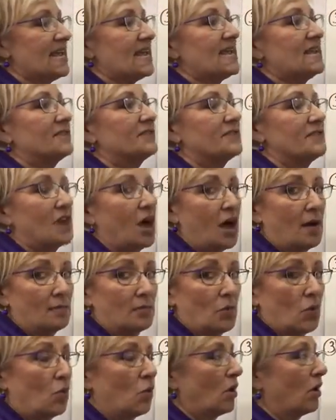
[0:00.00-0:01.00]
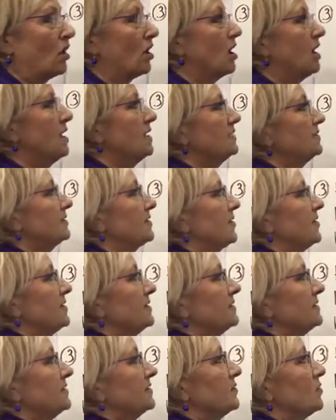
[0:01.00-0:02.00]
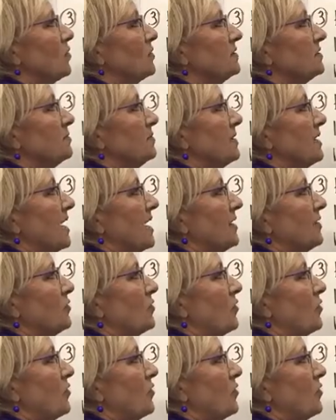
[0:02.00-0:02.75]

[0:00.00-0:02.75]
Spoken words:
if not more. So this is going to be a